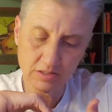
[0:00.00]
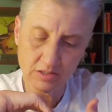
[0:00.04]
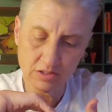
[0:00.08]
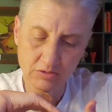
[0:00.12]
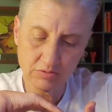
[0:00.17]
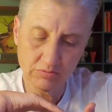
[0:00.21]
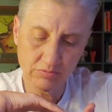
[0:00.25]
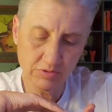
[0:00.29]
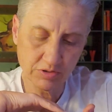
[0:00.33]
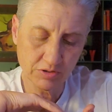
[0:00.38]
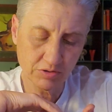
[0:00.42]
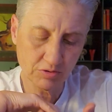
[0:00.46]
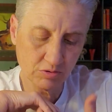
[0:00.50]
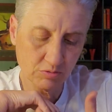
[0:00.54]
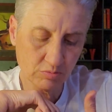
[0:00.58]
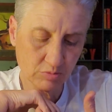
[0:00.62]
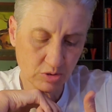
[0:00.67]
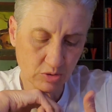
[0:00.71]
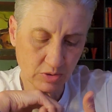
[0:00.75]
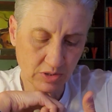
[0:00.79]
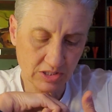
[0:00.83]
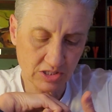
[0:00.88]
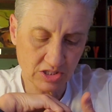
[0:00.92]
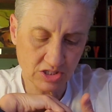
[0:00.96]
with whom
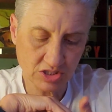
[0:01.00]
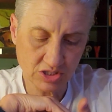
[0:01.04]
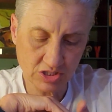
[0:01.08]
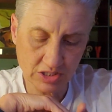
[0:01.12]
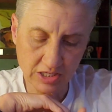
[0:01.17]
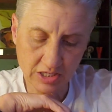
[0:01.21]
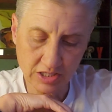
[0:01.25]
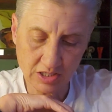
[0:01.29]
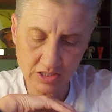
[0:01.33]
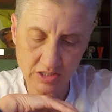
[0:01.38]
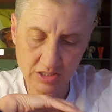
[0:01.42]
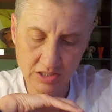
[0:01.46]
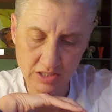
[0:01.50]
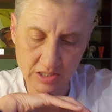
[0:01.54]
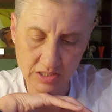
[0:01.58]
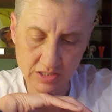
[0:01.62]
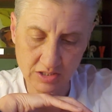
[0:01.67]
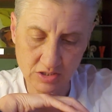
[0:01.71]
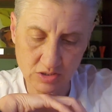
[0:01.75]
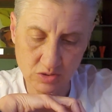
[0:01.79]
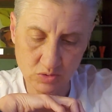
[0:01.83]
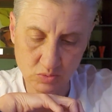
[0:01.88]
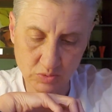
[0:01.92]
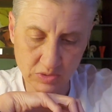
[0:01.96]
you had shared a
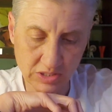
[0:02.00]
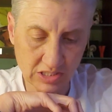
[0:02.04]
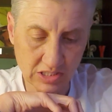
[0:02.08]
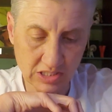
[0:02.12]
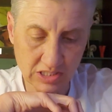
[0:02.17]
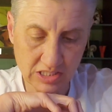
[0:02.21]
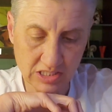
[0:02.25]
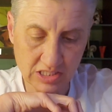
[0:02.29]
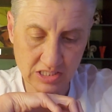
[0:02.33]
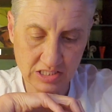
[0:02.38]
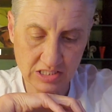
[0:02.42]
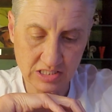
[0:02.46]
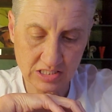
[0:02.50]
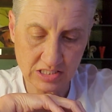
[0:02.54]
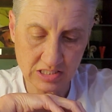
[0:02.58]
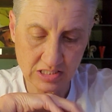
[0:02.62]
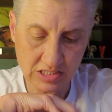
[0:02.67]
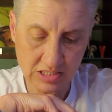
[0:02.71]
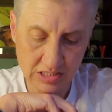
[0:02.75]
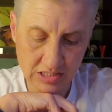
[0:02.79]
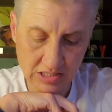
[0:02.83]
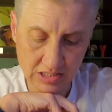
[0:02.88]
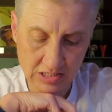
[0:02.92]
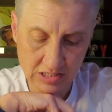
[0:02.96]
sweetness
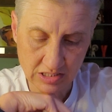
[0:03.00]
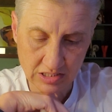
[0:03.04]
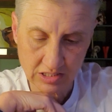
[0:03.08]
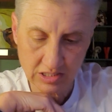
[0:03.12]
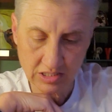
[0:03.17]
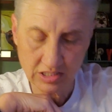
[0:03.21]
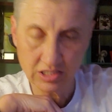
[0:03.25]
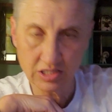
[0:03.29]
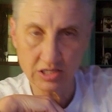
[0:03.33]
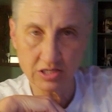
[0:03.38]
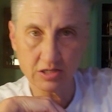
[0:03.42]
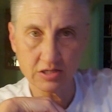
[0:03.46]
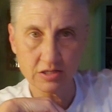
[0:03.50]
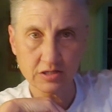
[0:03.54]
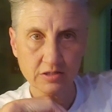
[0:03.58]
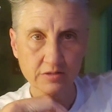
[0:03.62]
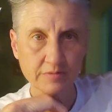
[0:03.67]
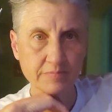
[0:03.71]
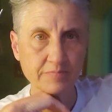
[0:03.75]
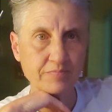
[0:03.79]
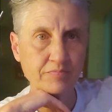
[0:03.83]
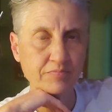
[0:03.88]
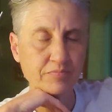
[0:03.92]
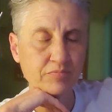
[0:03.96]
here.